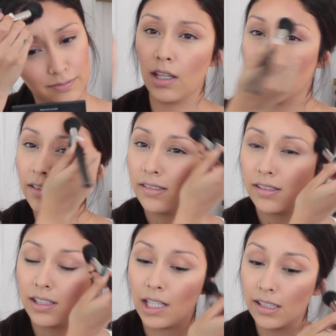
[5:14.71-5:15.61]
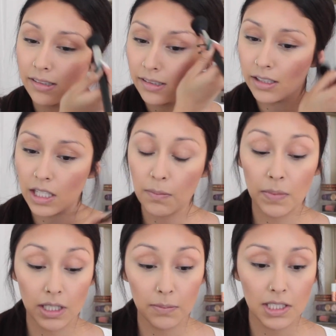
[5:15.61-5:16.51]
It is nicely
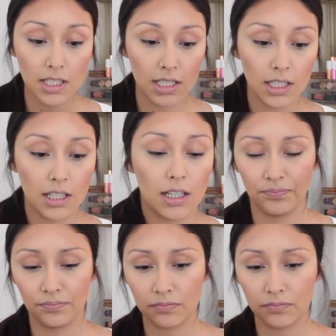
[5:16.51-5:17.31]
pigmented.